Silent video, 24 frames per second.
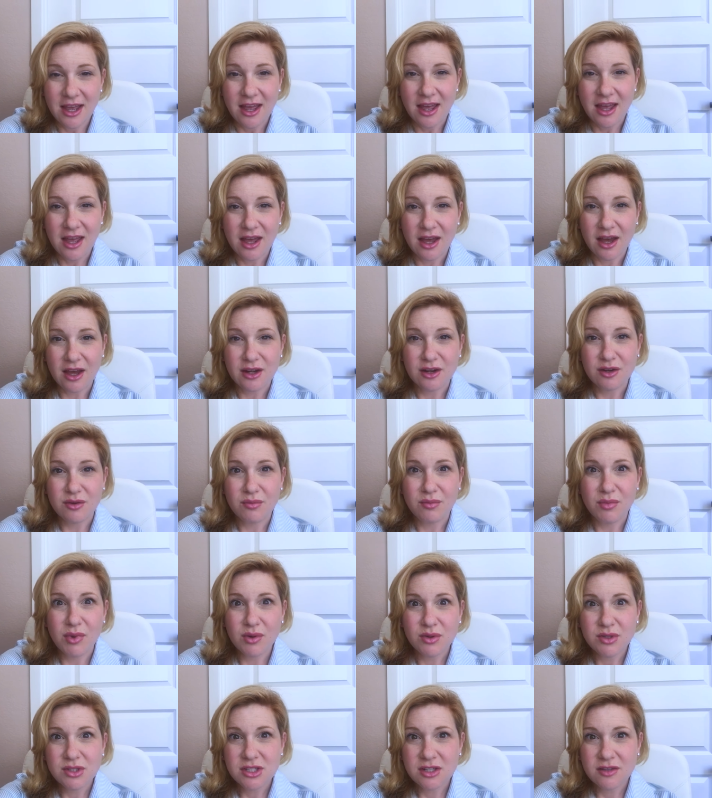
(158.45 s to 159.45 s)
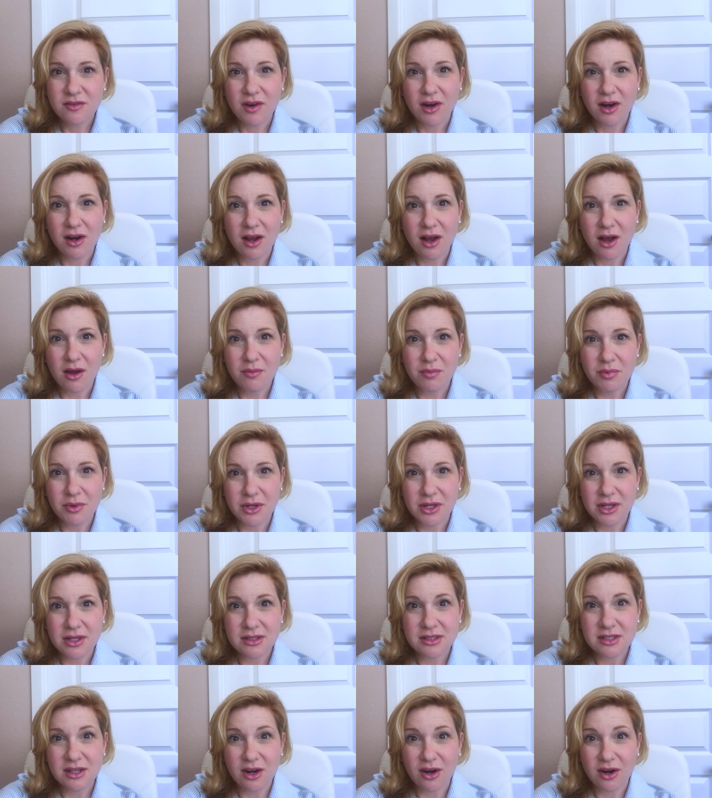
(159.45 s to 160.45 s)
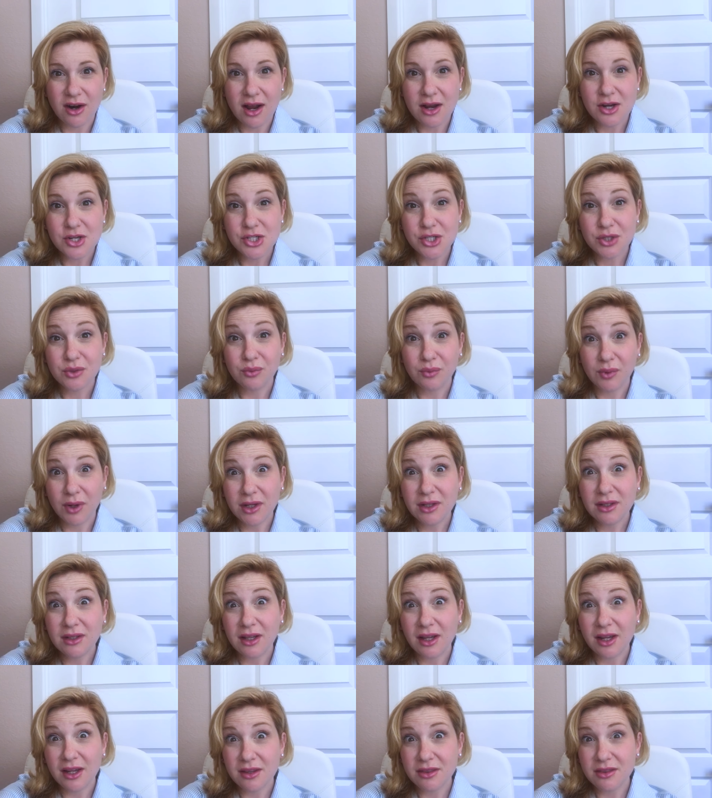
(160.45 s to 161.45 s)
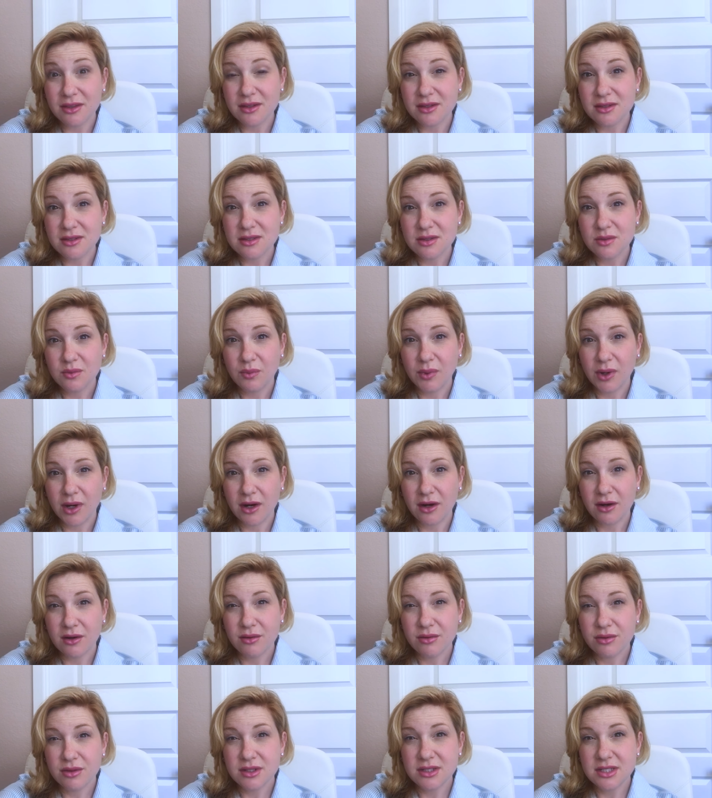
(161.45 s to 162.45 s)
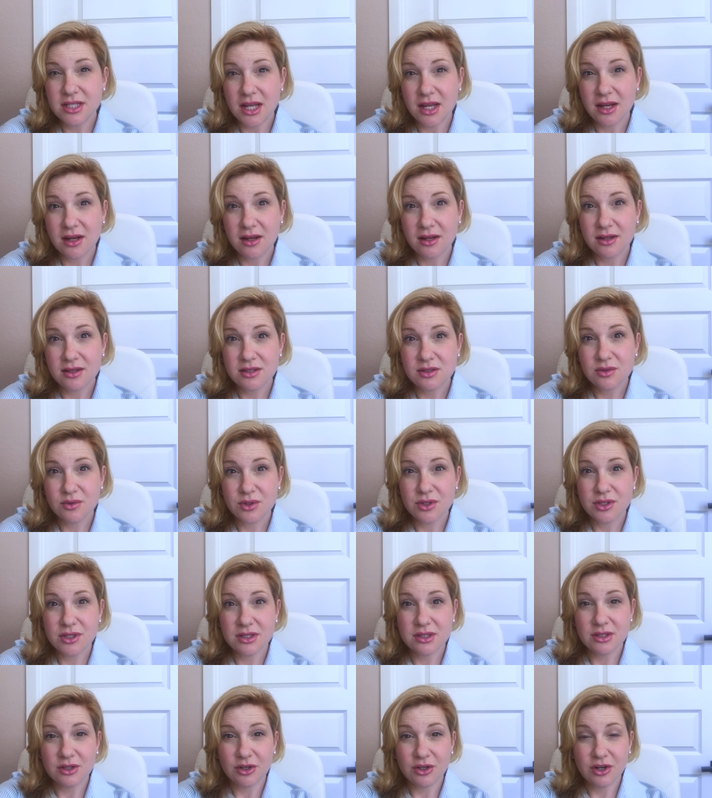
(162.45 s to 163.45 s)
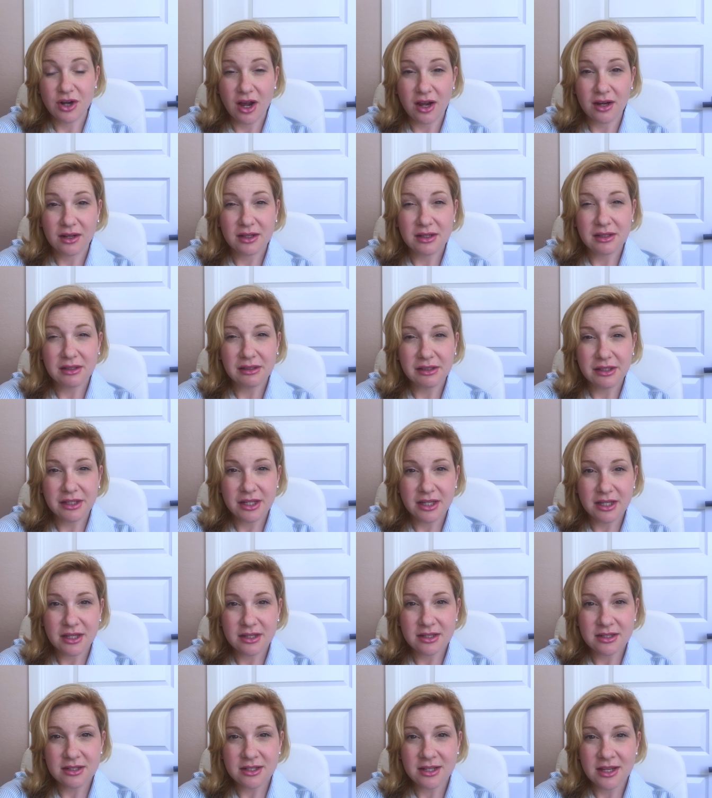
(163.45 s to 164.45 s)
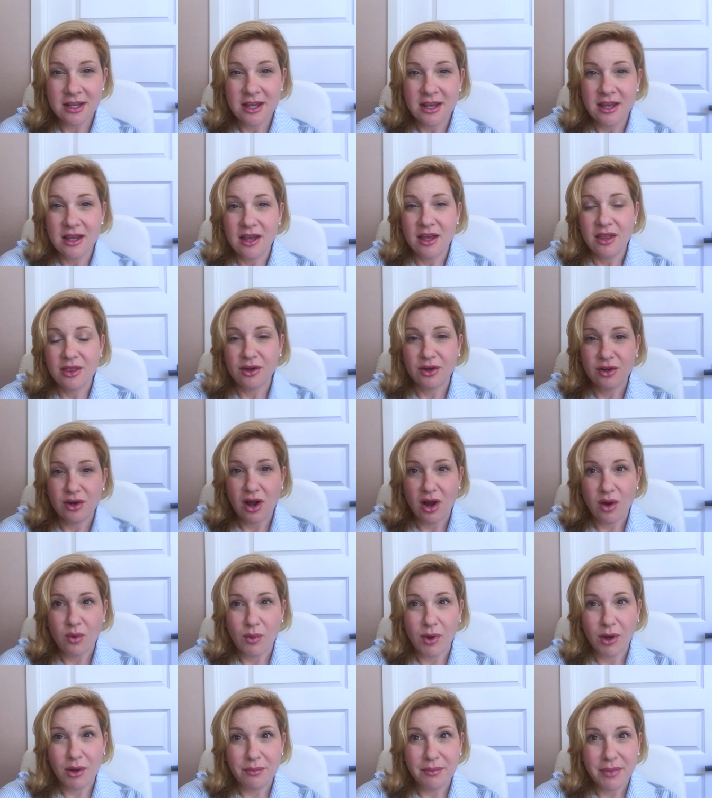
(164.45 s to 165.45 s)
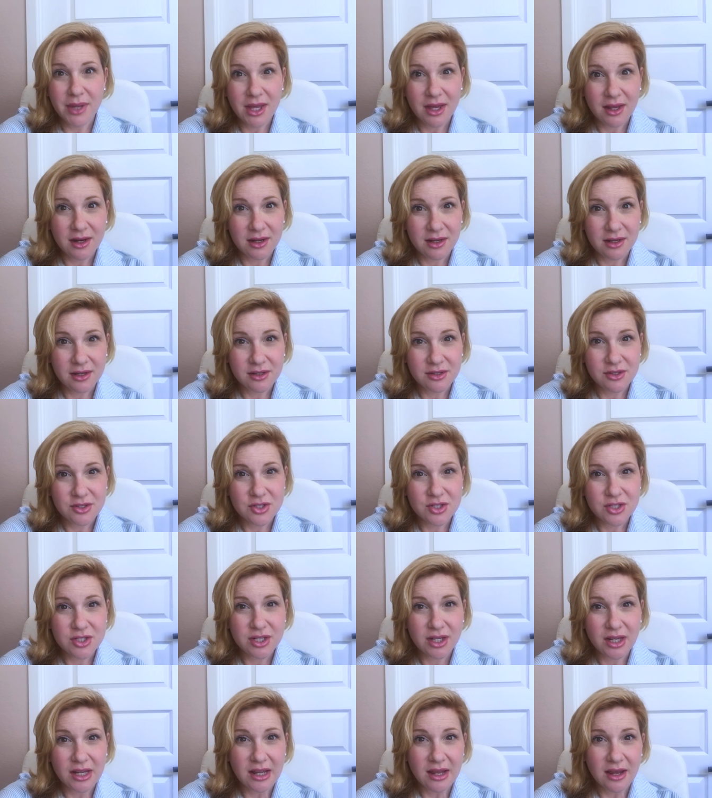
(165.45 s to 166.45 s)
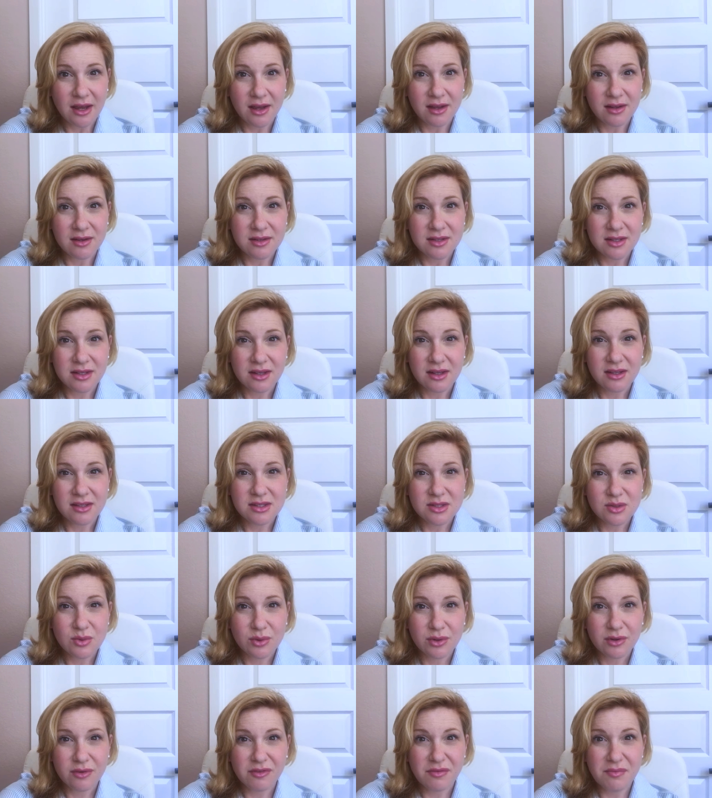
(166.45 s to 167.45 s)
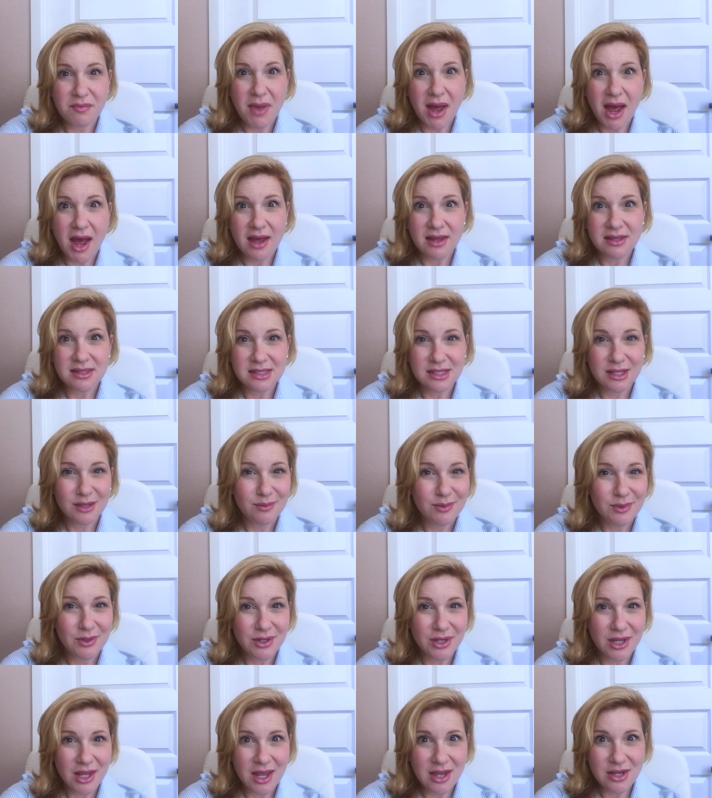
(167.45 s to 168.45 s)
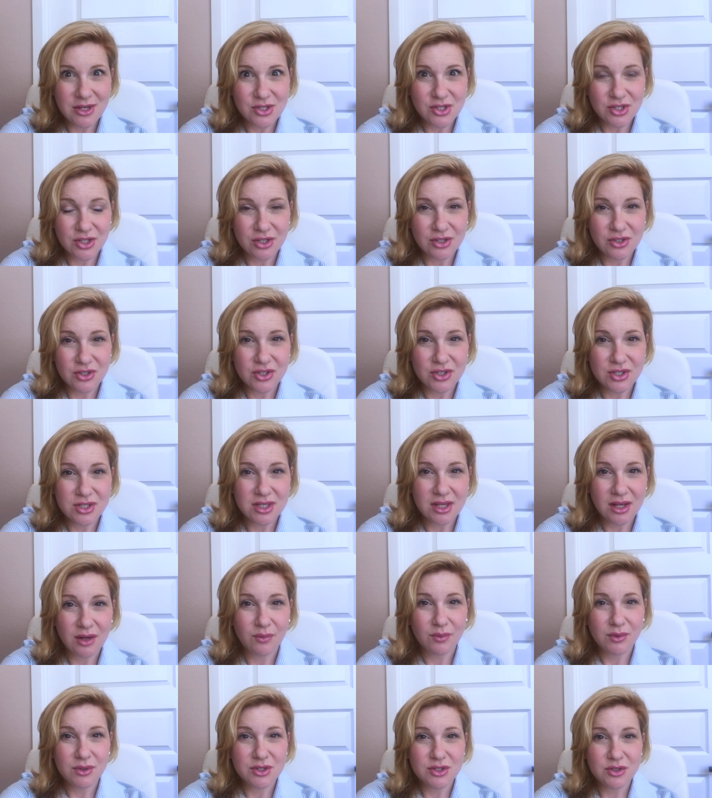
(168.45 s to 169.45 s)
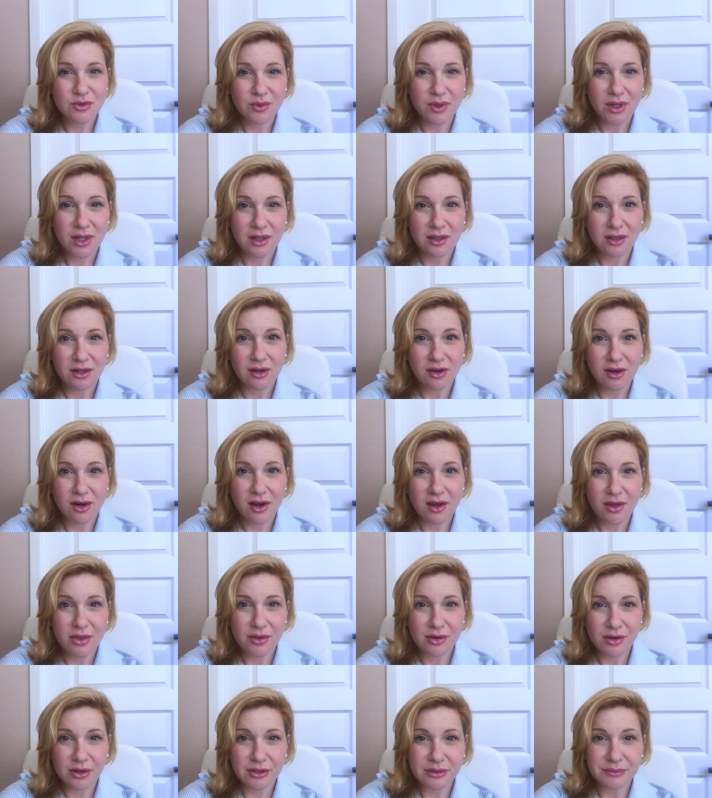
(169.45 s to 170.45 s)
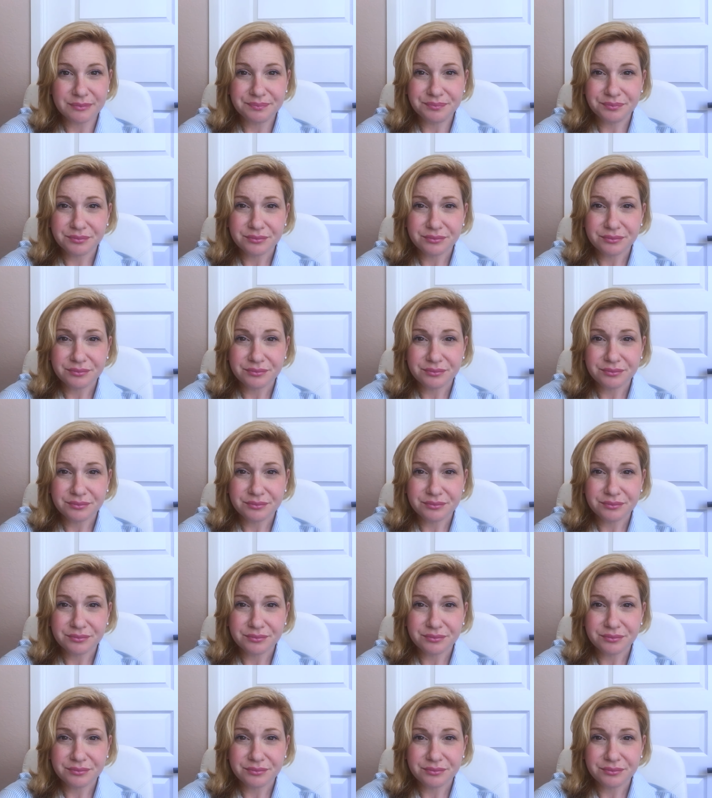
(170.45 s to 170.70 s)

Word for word: And most of our companies are actually run like this, where the data sources are not cleaned, they're not well managed, and it's sort of mass communication, just like we're doing in our other